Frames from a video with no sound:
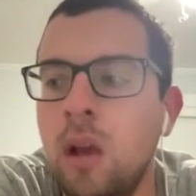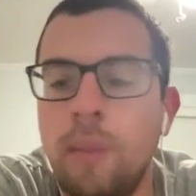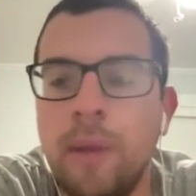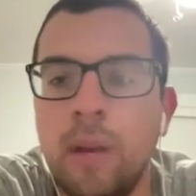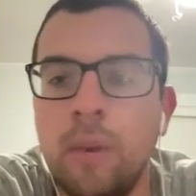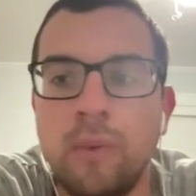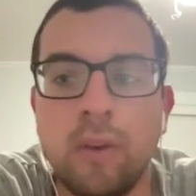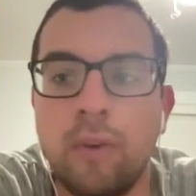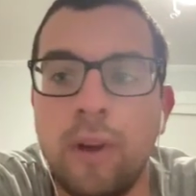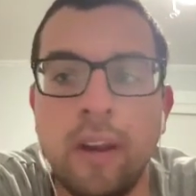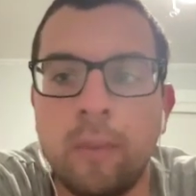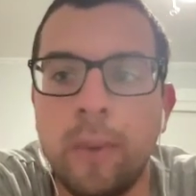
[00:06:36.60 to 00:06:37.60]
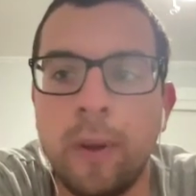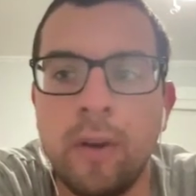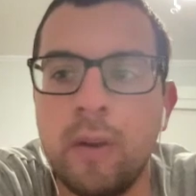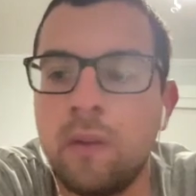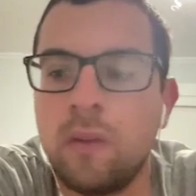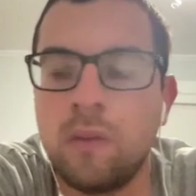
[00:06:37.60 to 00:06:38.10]
I mean, it was a great
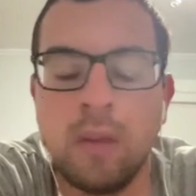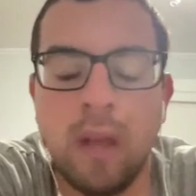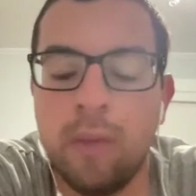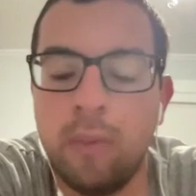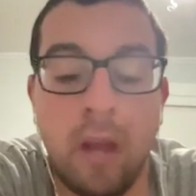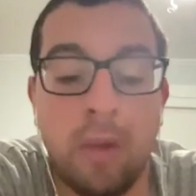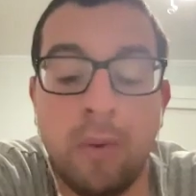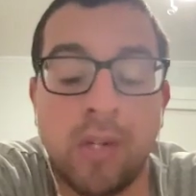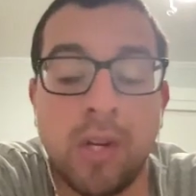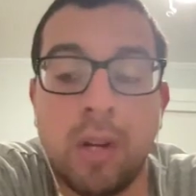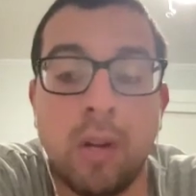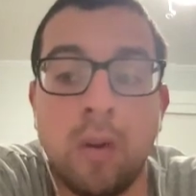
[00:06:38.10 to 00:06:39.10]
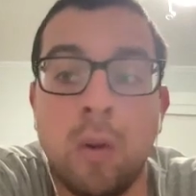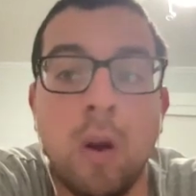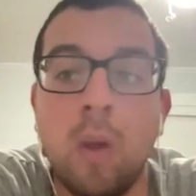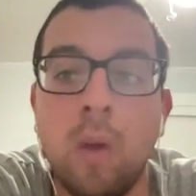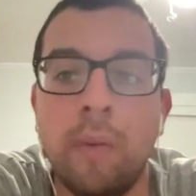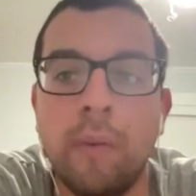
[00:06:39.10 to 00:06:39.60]
experience. I wish I could do it
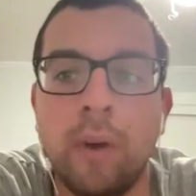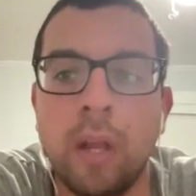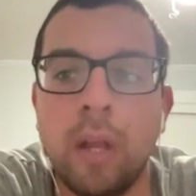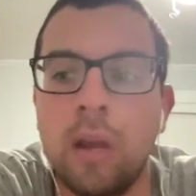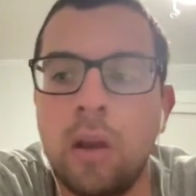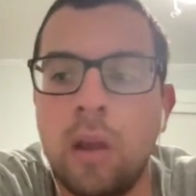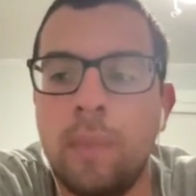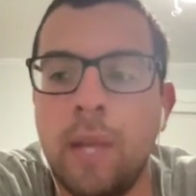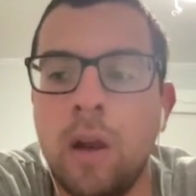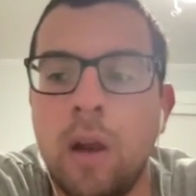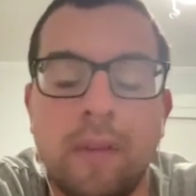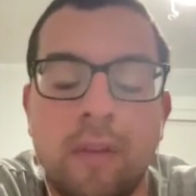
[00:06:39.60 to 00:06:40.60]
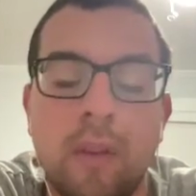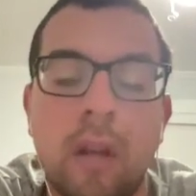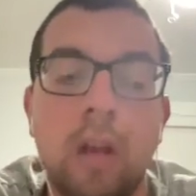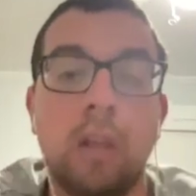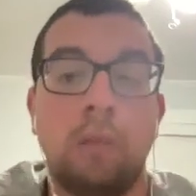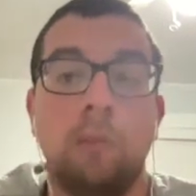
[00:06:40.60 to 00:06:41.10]
all over again. I mean, obviously
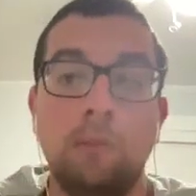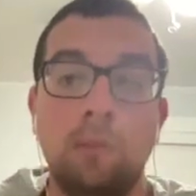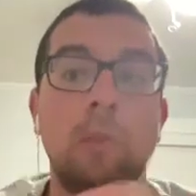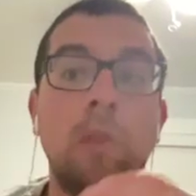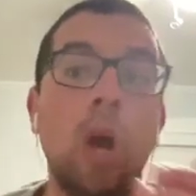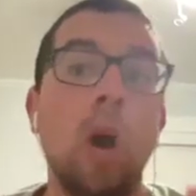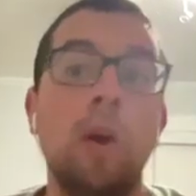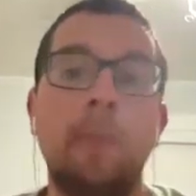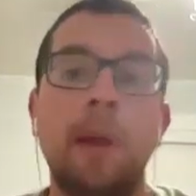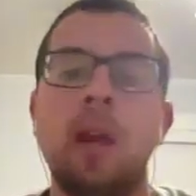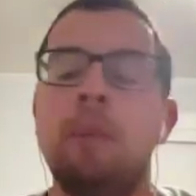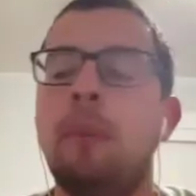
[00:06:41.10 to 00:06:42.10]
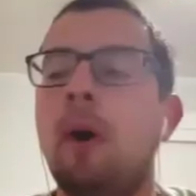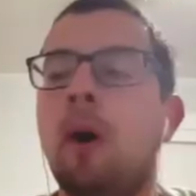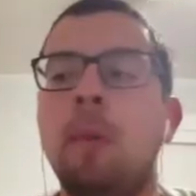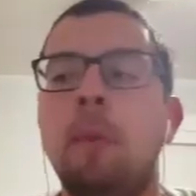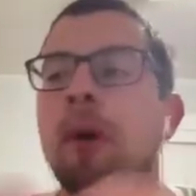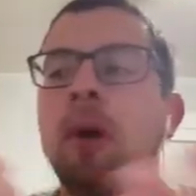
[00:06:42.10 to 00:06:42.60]
not the unpaid
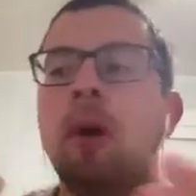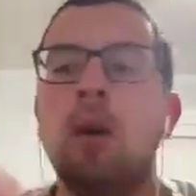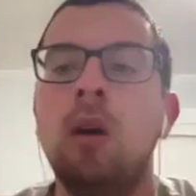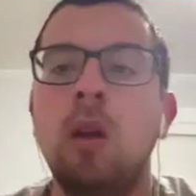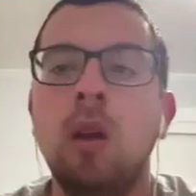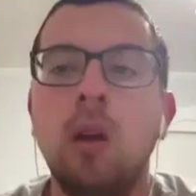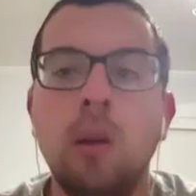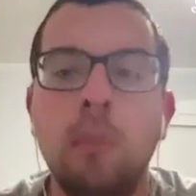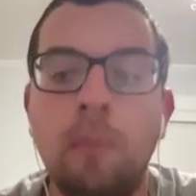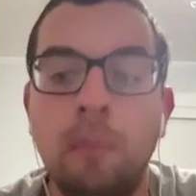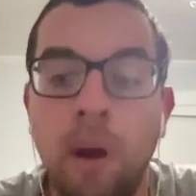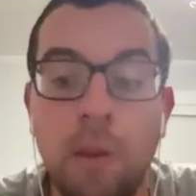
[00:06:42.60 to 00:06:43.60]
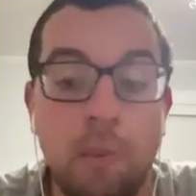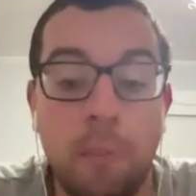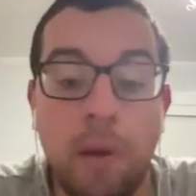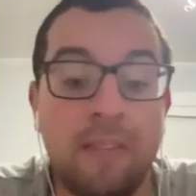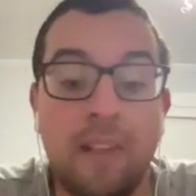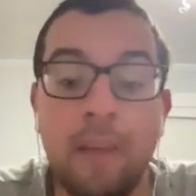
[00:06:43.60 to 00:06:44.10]
part, but
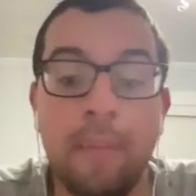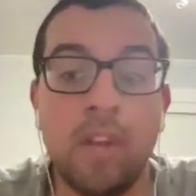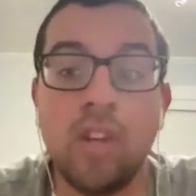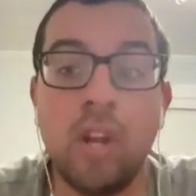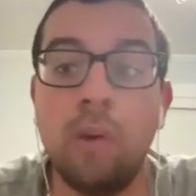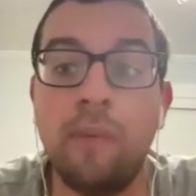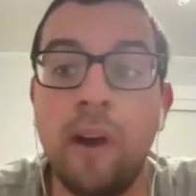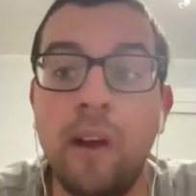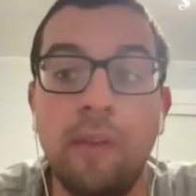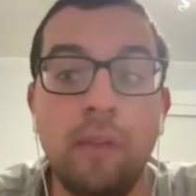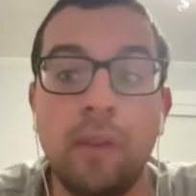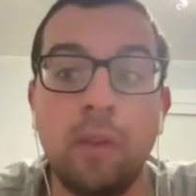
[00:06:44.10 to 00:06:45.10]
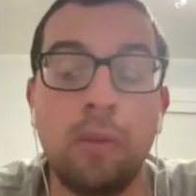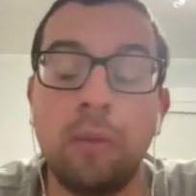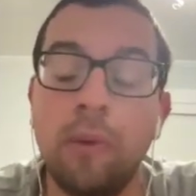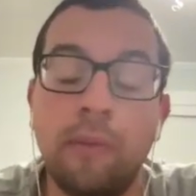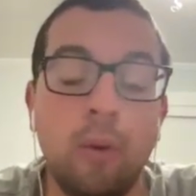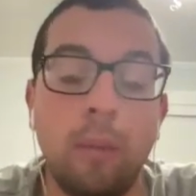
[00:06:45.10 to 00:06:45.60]
my time at Channel 5, like the
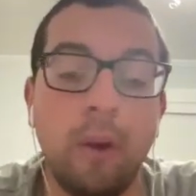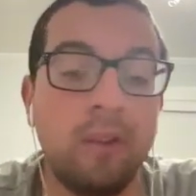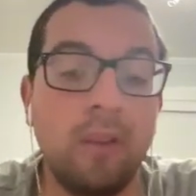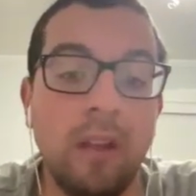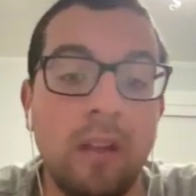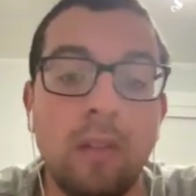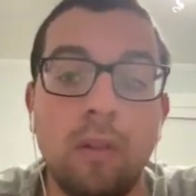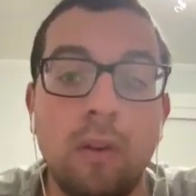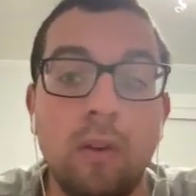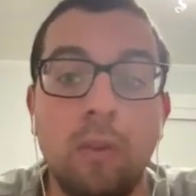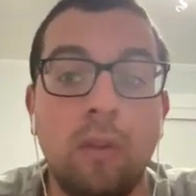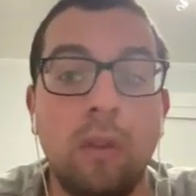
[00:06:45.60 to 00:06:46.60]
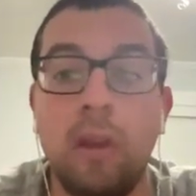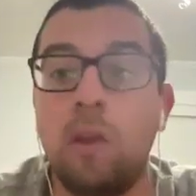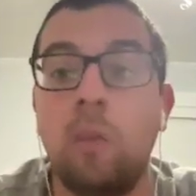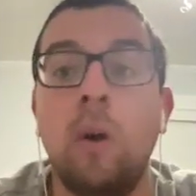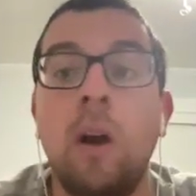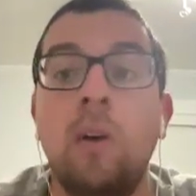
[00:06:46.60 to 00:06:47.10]
3, 4 months I interned was
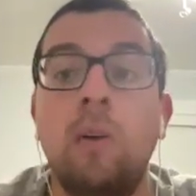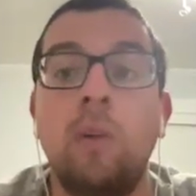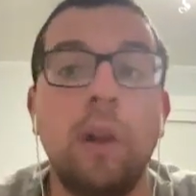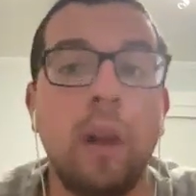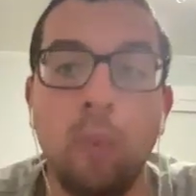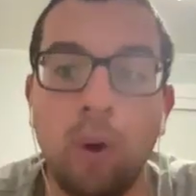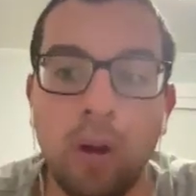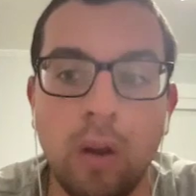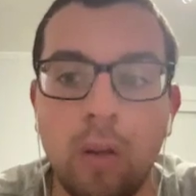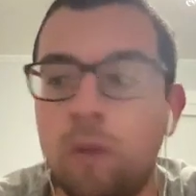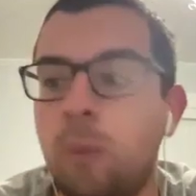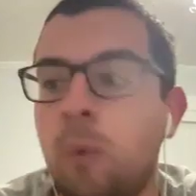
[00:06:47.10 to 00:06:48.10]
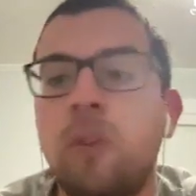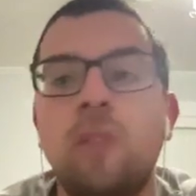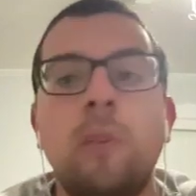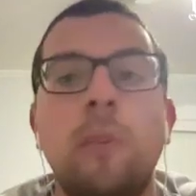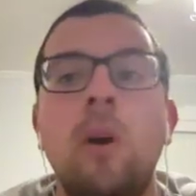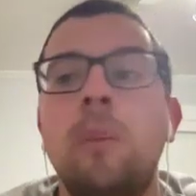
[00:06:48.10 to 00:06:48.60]
like, wow, like I'm working in the sports
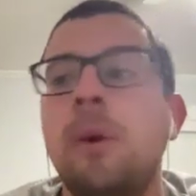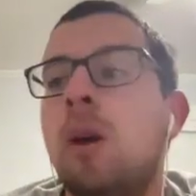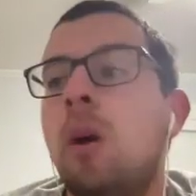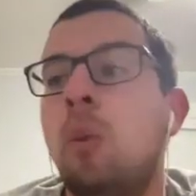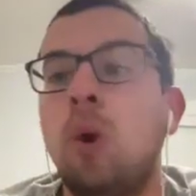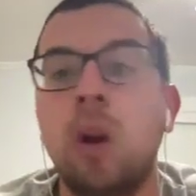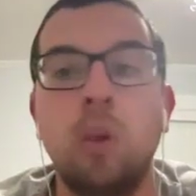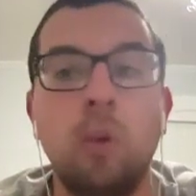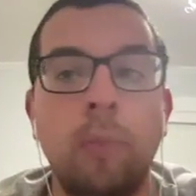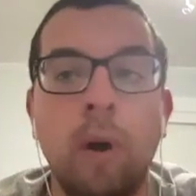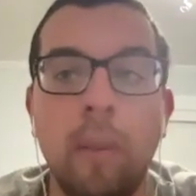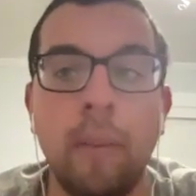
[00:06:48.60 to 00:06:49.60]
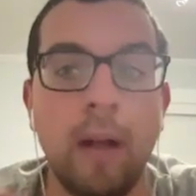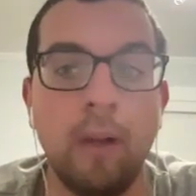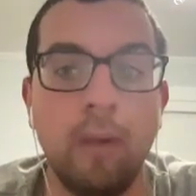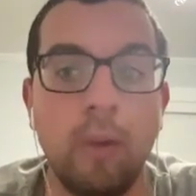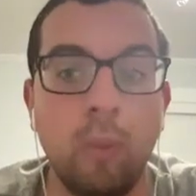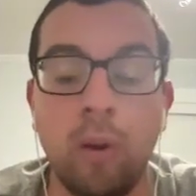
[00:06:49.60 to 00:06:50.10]
department. I'm working with Bob
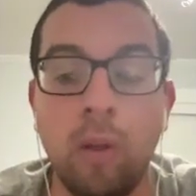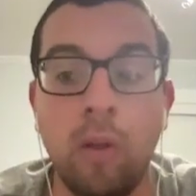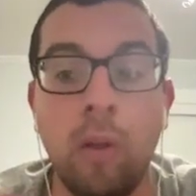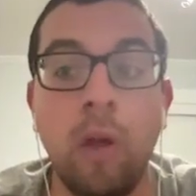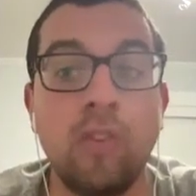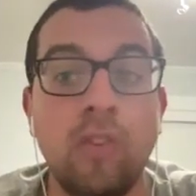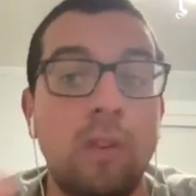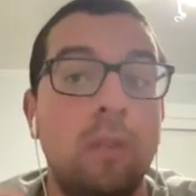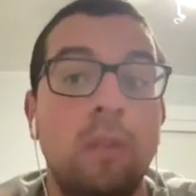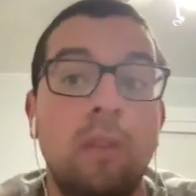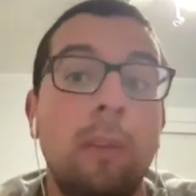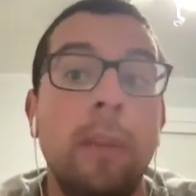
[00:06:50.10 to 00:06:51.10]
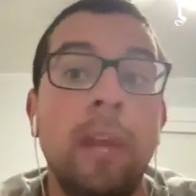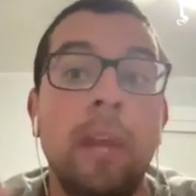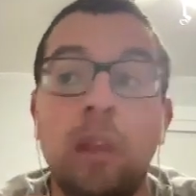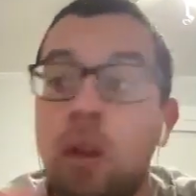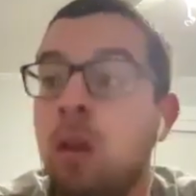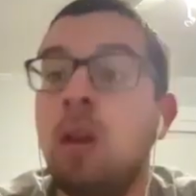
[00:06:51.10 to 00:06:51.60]
Halloran, one of the legends to
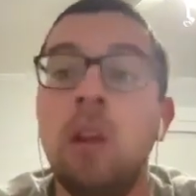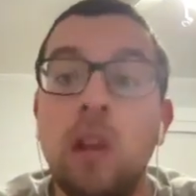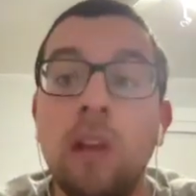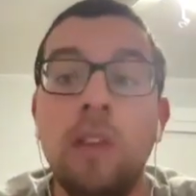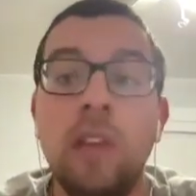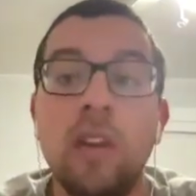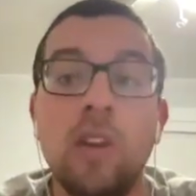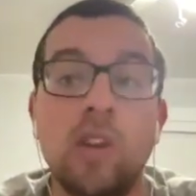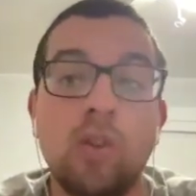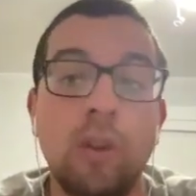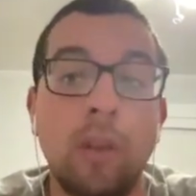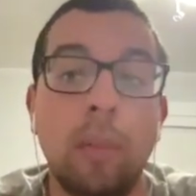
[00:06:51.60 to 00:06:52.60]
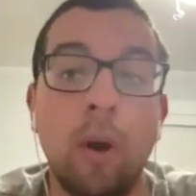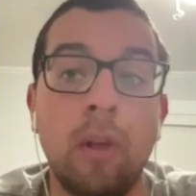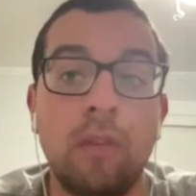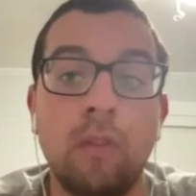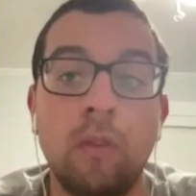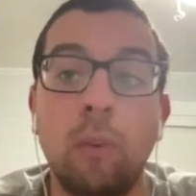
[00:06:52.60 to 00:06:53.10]
me in the industry in the
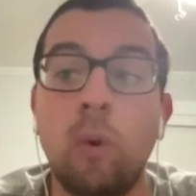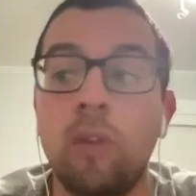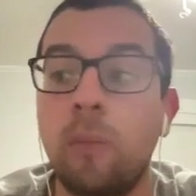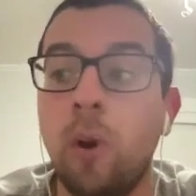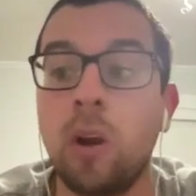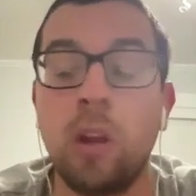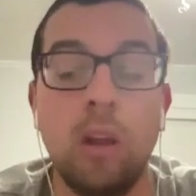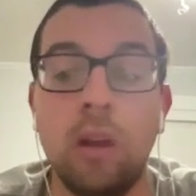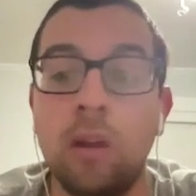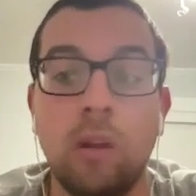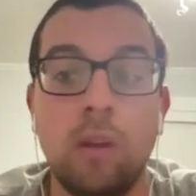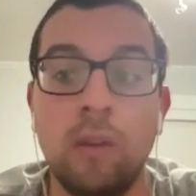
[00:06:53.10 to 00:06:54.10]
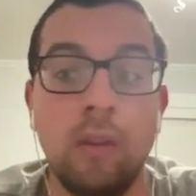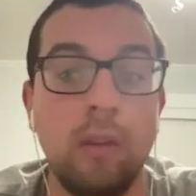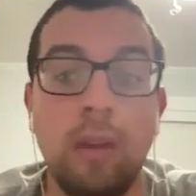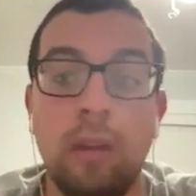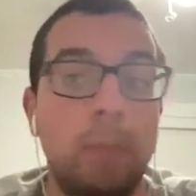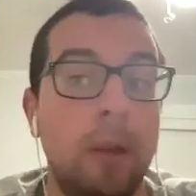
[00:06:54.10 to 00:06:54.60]
Boston sports market, because
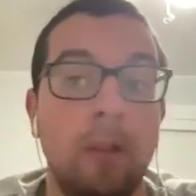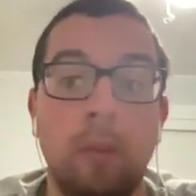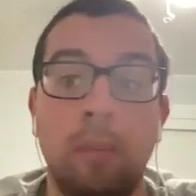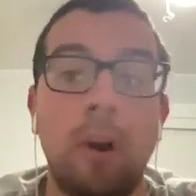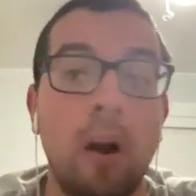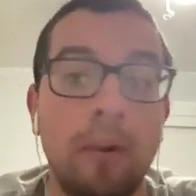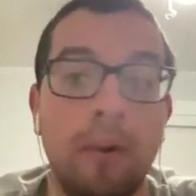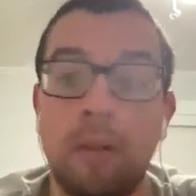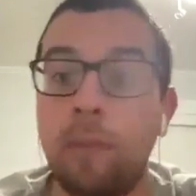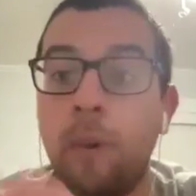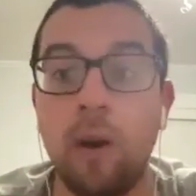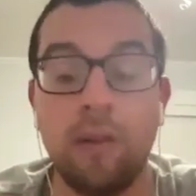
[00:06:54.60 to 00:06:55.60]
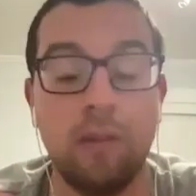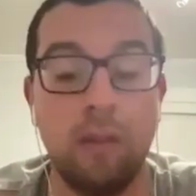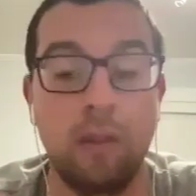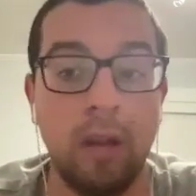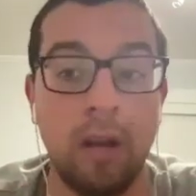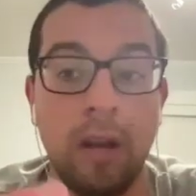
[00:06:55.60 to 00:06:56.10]
he's been to Providence,
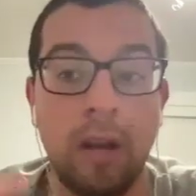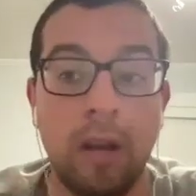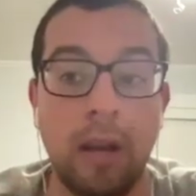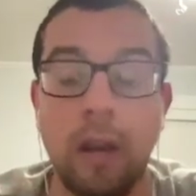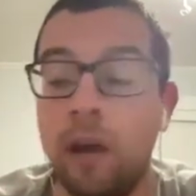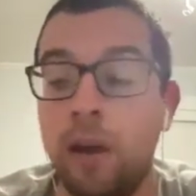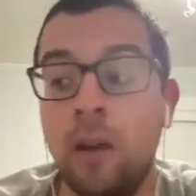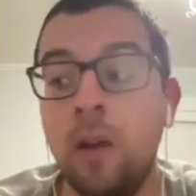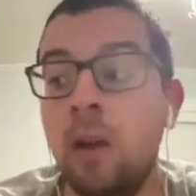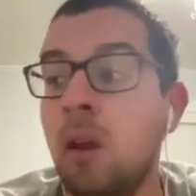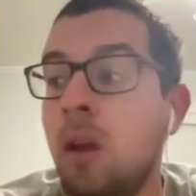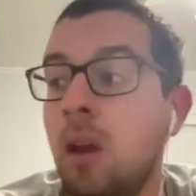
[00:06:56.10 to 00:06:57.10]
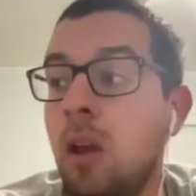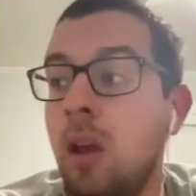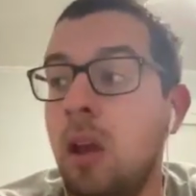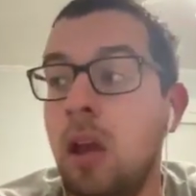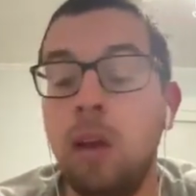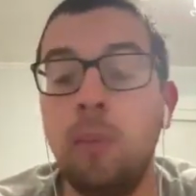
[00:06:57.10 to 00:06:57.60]
Boston, yada yada yada.
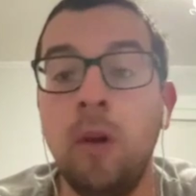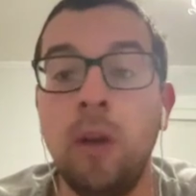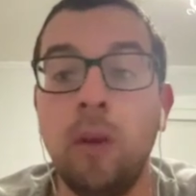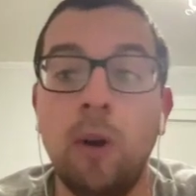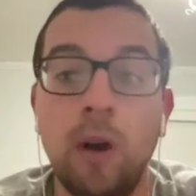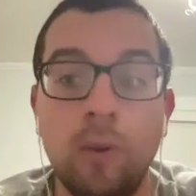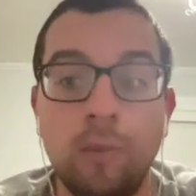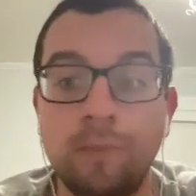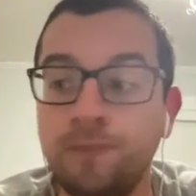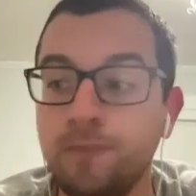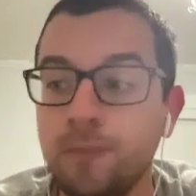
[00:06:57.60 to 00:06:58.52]
And I'm like, wow.